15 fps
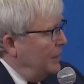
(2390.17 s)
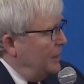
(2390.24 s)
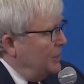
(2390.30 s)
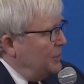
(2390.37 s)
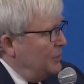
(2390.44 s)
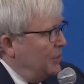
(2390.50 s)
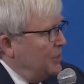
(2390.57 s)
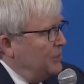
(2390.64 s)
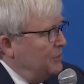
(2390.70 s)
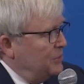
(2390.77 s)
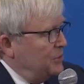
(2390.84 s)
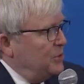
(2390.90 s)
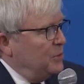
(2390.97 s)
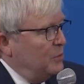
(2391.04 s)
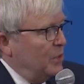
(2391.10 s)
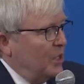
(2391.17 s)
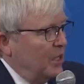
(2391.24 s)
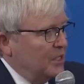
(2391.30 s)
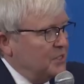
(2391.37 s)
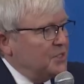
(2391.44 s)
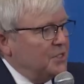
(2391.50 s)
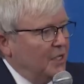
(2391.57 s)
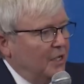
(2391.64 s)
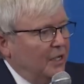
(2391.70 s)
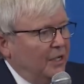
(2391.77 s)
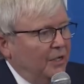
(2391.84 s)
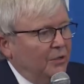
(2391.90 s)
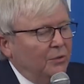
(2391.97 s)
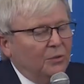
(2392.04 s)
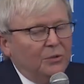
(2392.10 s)
You either do what I
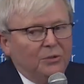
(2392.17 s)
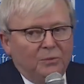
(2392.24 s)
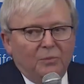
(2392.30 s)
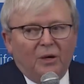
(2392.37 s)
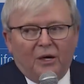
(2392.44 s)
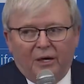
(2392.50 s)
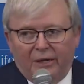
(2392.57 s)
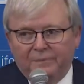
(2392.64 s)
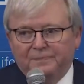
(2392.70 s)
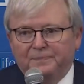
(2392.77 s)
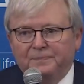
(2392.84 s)
say or goodbye.